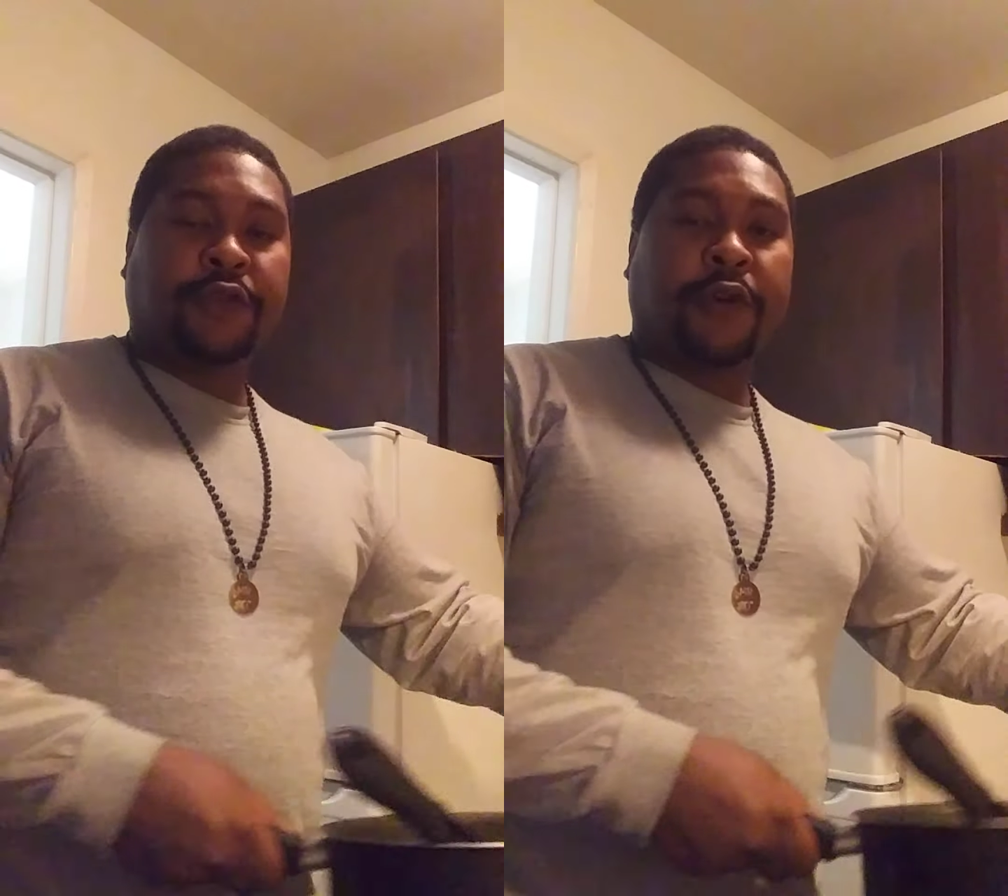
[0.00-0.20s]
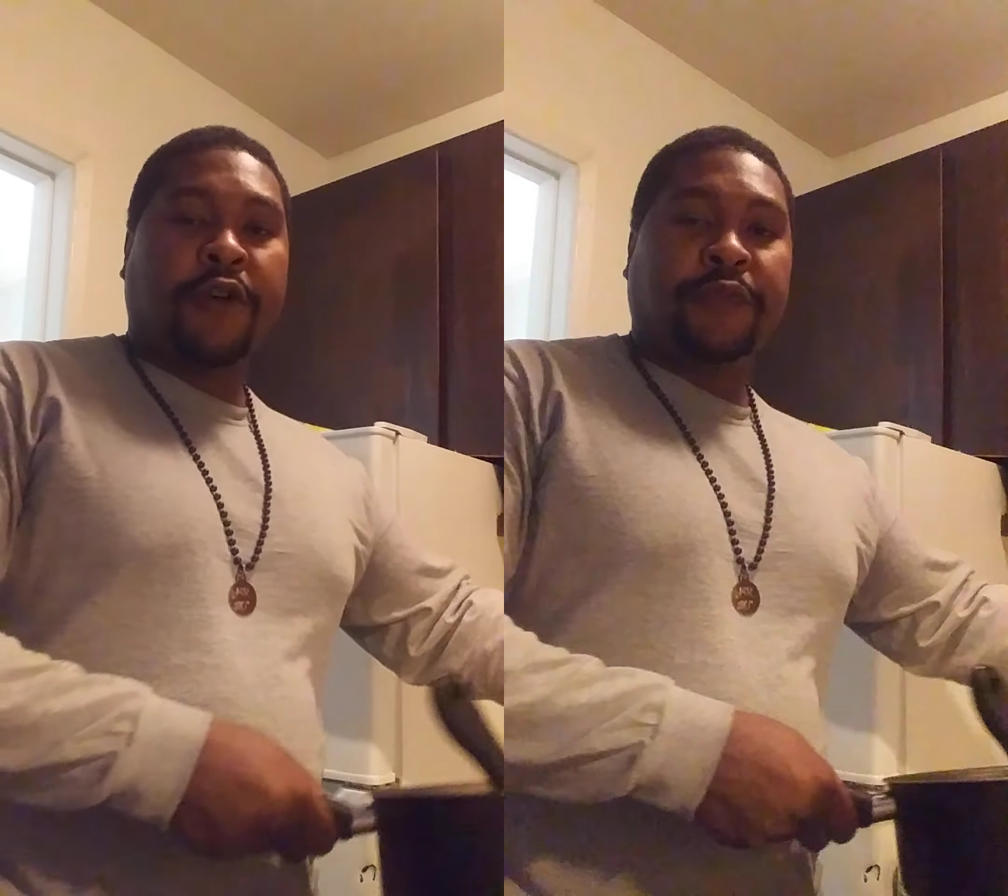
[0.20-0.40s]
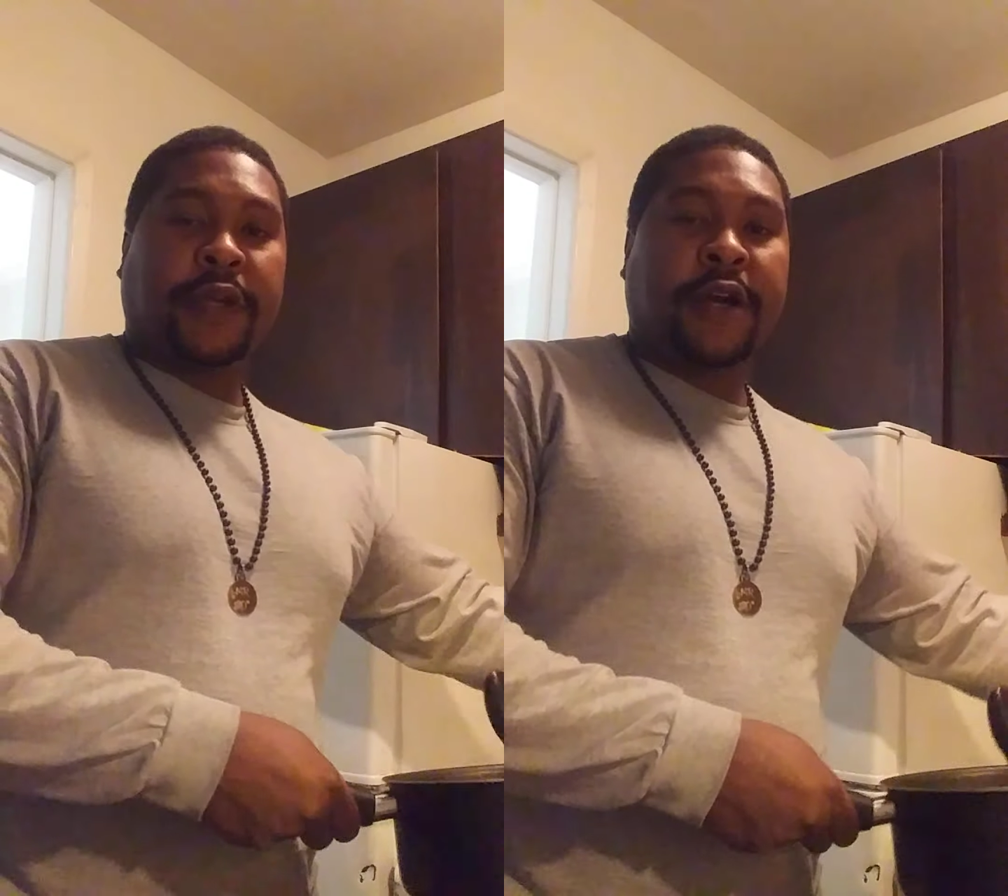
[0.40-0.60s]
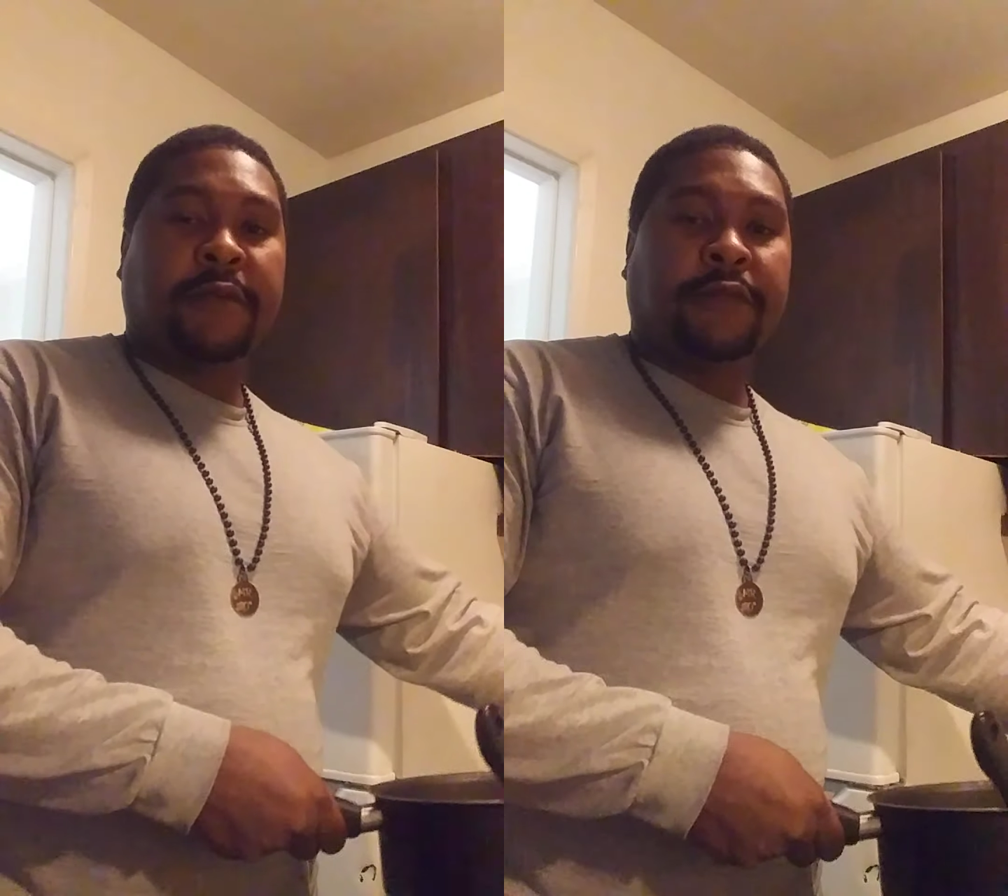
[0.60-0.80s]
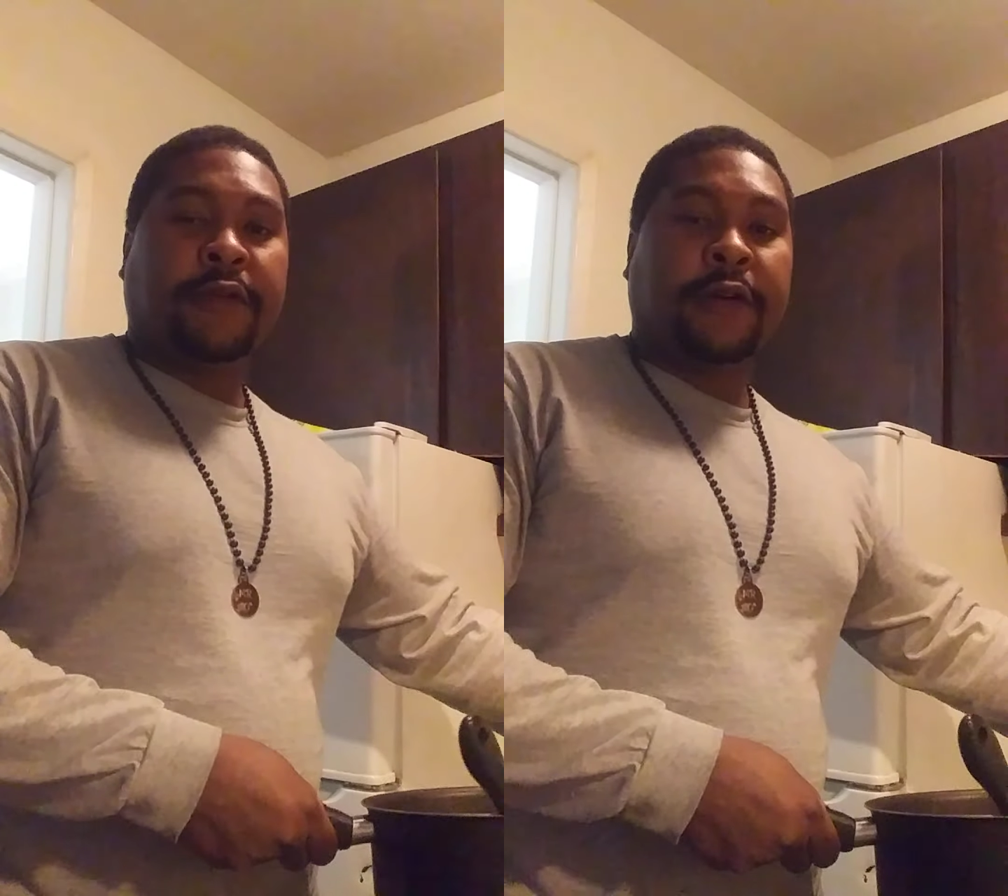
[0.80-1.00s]
grow and
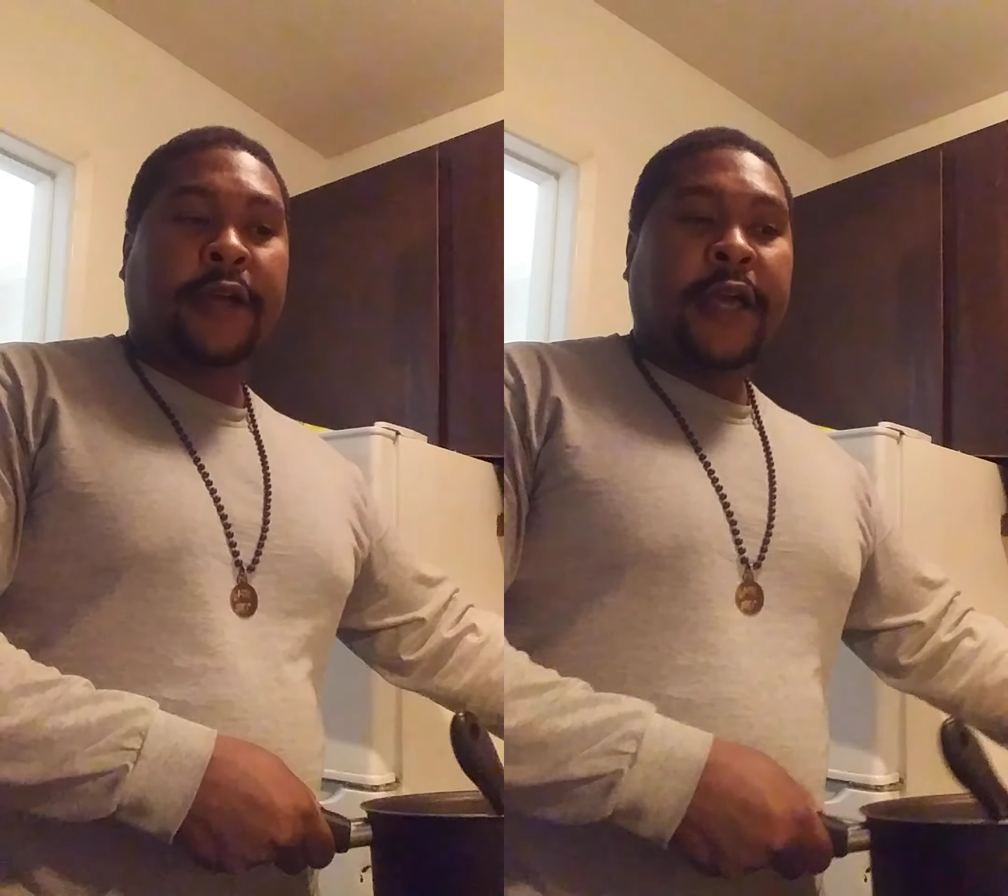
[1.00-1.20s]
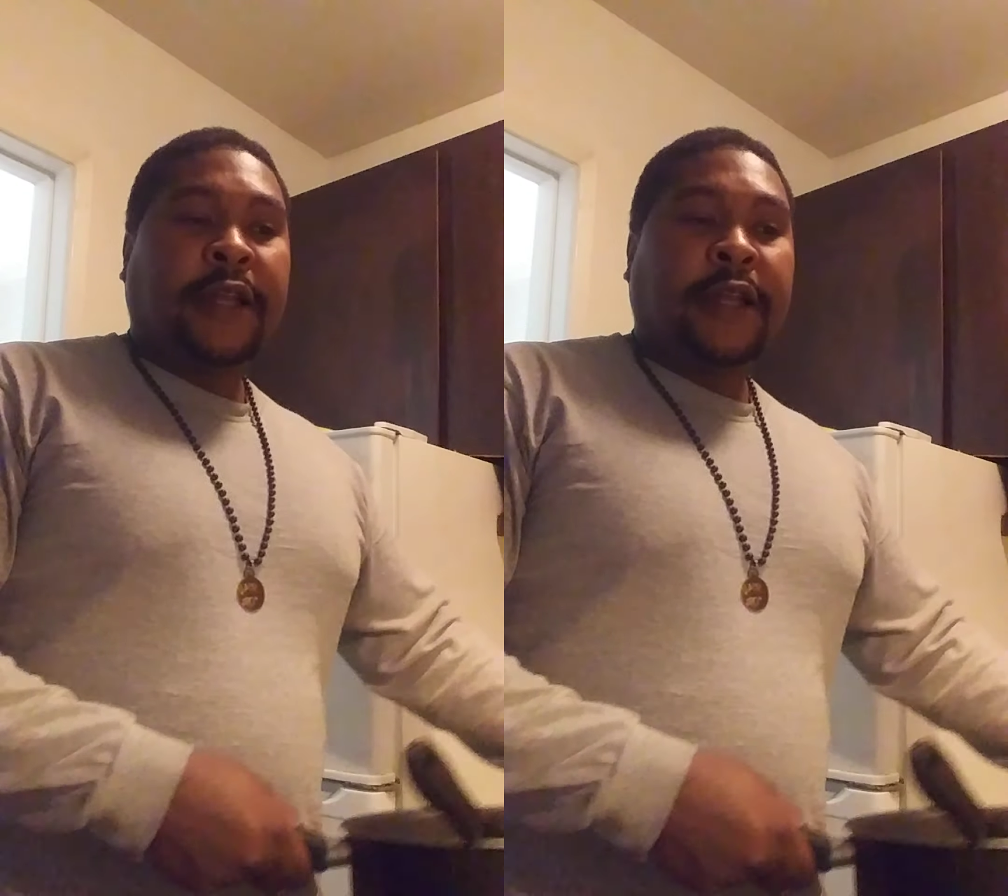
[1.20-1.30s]
become more.